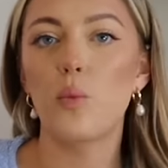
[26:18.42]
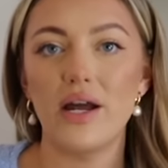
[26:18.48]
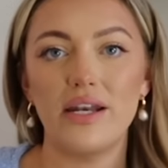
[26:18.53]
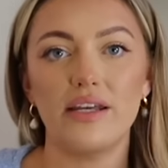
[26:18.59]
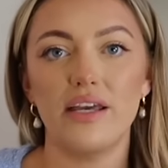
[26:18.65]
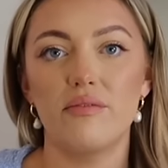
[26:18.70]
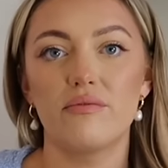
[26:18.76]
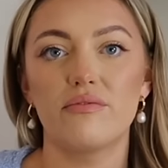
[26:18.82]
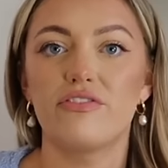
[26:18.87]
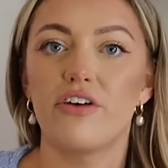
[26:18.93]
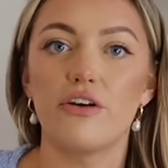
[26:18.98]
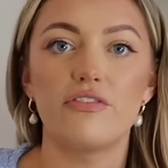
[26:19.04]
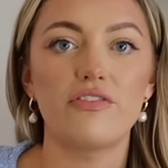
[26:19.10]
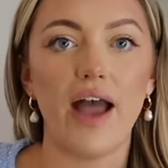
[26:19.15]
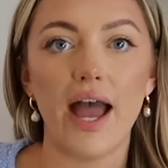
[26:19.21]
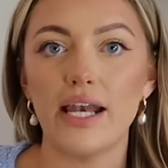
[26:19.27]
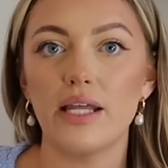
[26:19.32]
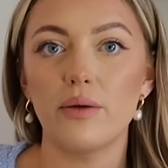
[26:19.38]
wedding info
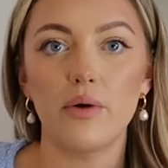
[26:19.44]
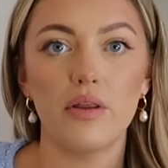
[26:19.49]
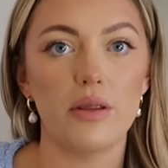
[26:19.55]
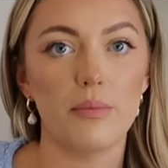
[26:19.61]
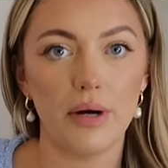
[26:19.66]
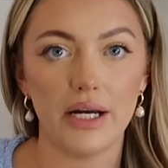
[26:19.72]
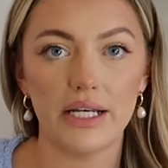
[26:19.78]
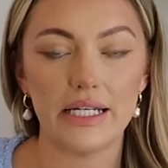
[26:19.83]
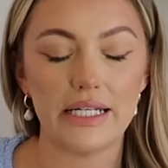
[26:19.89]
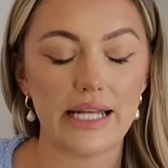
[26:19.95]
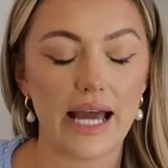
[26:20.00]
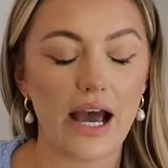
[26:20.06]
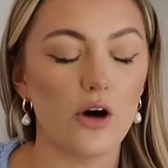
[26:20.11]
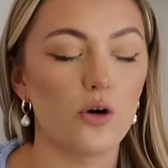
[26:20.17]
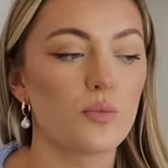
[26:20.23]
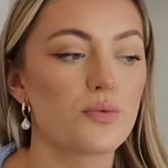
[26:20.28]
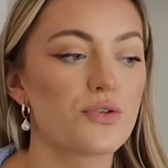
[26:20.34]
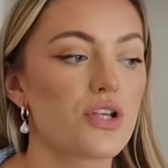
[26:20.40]
for anyone that might need
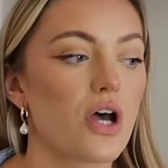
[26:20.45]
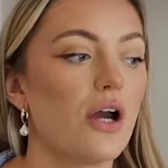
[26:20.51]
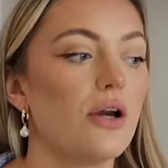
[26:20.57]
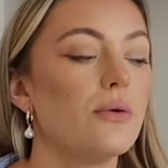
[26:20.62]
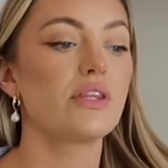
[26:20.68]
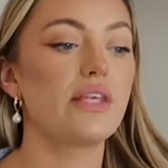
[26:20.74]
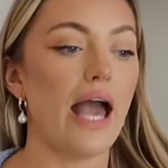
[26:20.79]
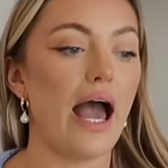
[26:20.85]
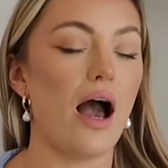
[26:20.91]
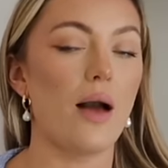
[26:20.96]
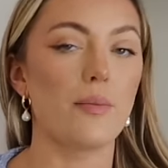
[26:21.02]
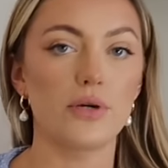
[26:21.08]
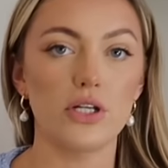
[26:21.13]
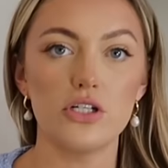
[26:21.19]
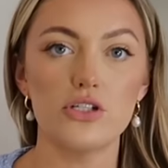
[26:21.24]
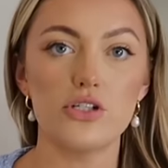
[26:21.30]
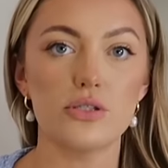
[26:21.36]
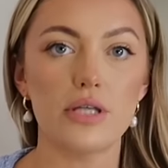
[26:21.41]
help. So yeah, I'm
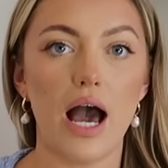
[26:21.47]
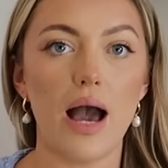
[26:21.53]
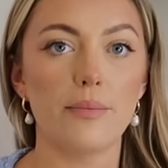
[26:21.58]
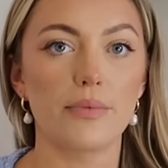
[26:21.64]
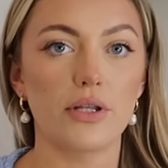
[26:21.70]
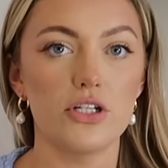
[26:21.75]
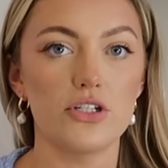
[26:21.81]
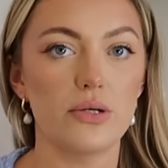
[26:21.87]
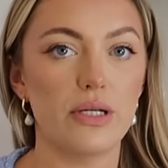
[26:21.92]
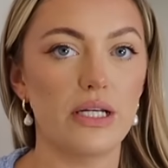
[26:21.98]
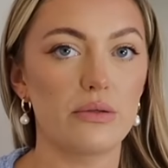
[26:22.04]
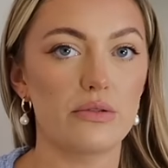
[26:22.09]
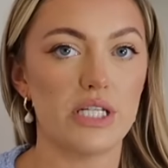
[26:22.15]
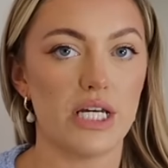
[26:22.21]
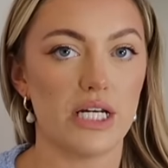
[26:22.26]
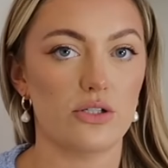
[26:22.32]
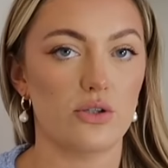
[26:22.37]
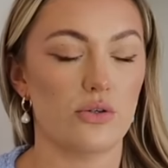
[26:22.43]
gonna do that. I'm gonna do a little
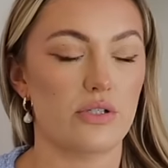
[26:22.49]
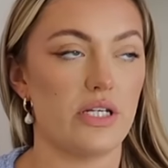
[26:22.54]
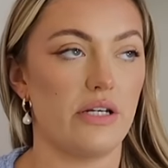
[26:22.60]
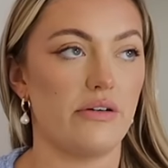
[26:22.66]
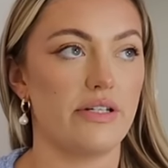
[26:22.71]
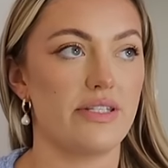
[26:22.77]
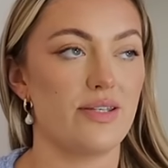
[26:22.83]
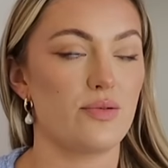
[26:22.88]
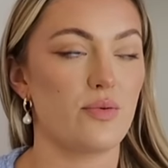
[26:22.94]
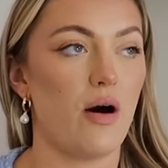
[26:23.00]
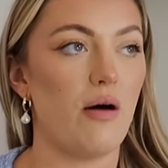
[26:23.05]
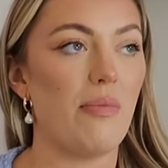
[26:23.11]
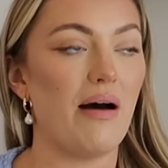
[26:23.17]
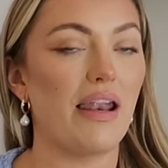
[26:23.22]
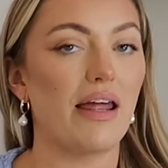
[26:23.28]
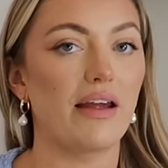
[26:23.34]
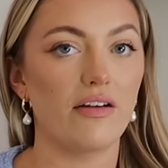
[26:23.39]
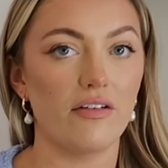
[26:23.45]
TikTok series as well
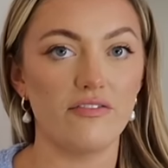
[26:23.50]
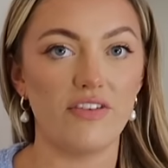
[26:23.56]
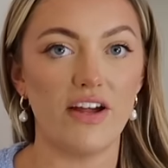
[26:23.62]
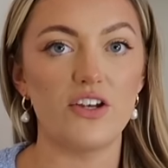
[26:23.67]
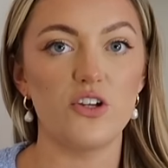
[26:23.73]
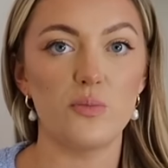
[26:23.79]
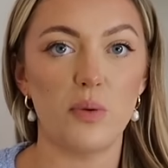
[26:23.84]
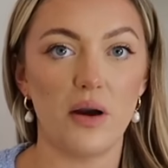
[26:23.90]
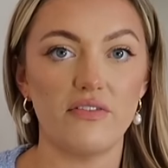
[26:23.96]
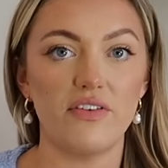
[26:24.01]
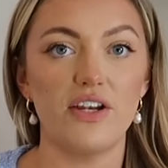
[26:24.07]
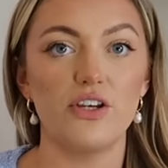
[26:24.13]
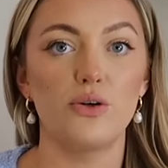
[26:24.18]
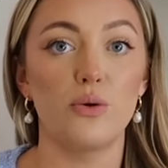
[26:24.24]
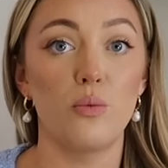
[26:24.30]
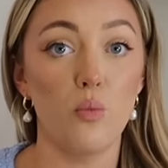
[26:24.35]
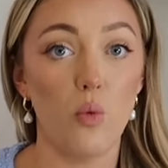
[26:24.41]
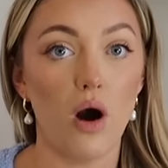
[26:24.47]
about like venue by
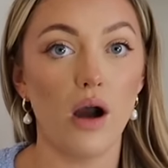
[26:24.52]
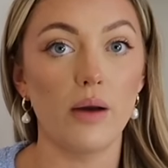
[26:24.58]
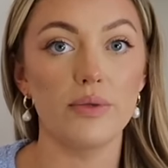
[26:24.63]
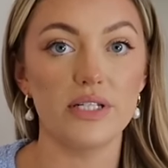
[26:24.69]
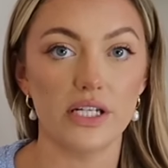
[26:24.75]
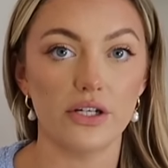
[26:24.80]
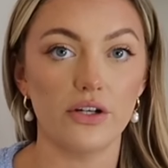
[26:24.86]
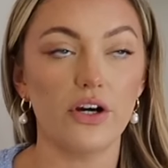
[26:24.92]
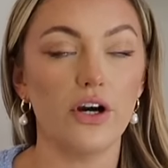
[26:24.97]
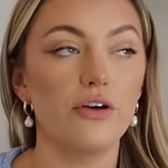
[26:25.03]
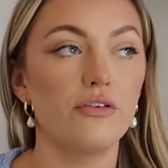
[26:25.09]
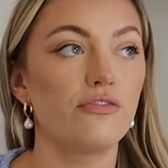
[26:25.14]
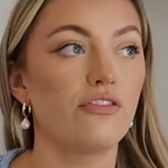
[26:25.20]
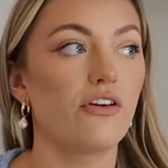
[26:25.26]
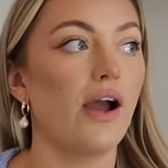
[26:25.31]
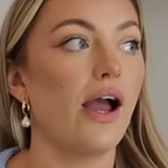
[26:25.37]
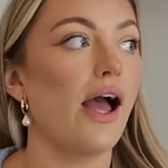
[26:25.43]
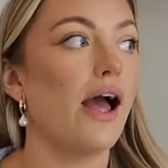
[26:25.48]
venue and why we didn't go
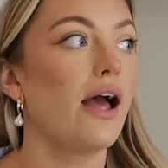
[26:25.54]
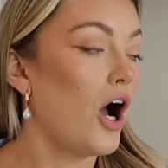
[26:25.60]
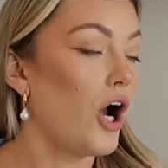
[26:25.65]
for it.